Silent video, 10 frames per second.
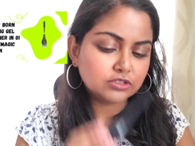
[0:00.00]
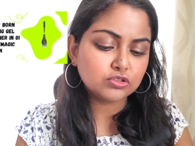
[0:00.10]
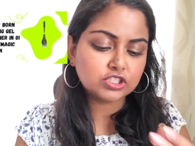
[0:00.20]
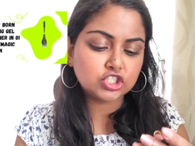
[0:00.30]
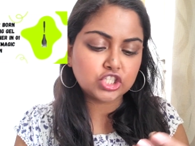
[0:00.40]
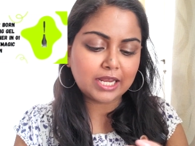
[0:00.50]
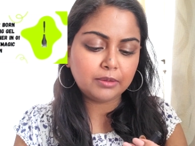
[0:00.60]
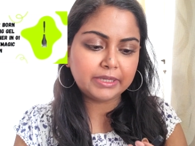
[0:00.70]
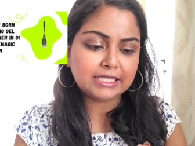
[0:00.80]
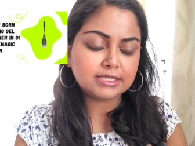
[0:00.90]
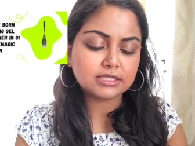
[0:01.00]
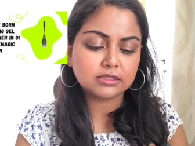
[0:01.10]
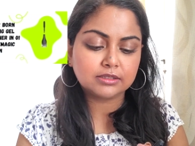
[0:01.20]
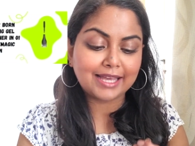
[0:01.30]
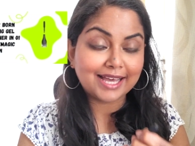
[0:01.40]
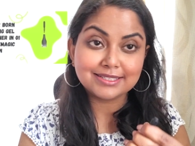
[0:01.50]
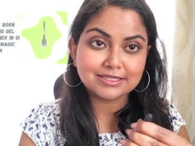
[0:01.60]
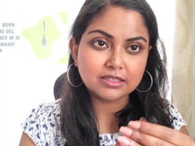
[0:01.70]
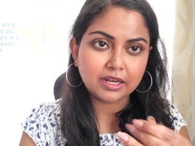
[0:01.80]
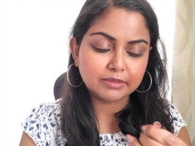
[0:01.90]
So it's a gel based, as
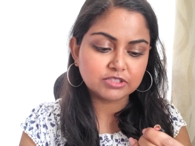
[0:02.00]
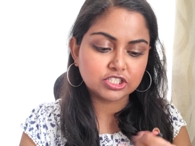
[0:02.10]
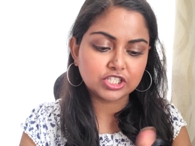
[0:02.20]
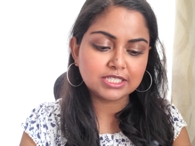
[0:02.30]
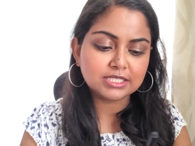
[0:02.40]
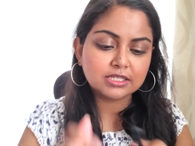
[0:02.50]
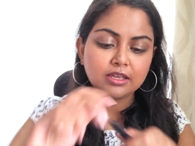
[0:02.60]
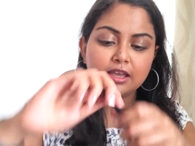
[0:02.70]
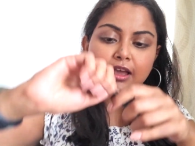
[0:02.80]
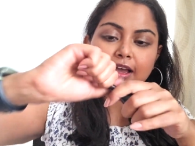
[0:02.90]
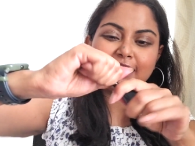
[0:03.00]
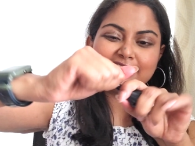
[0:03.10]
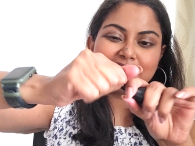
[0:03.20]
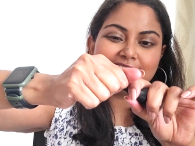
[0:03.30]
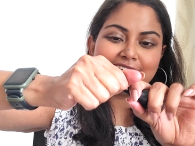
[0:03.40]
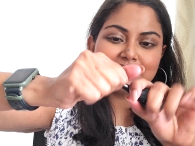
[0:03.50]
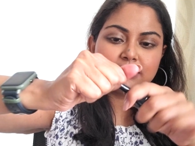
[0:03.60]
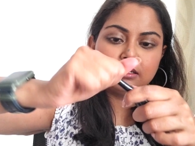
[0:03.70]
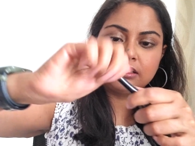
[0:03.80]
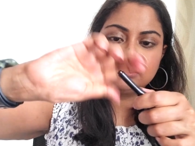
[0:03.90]
the name suggests. I like that it has
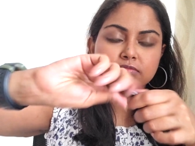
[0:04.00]
a little